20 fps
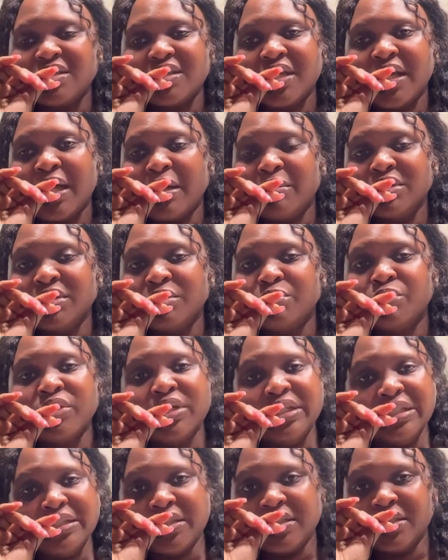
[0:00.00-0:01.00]
it can be
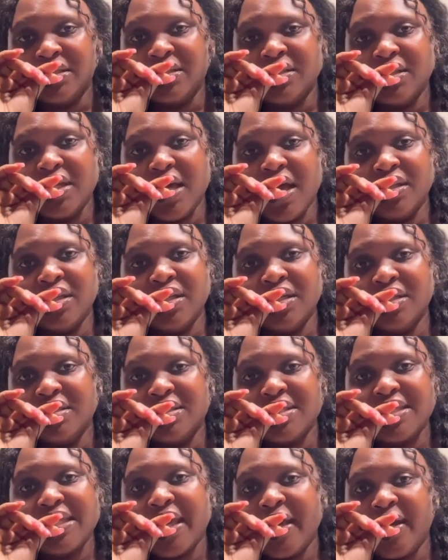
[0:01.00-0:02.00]
depressing and then
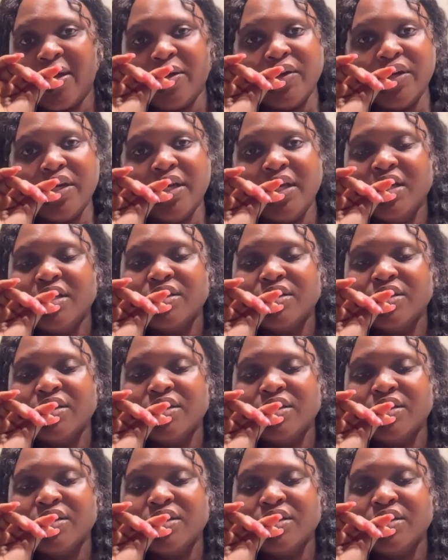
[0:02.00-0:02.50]
scary.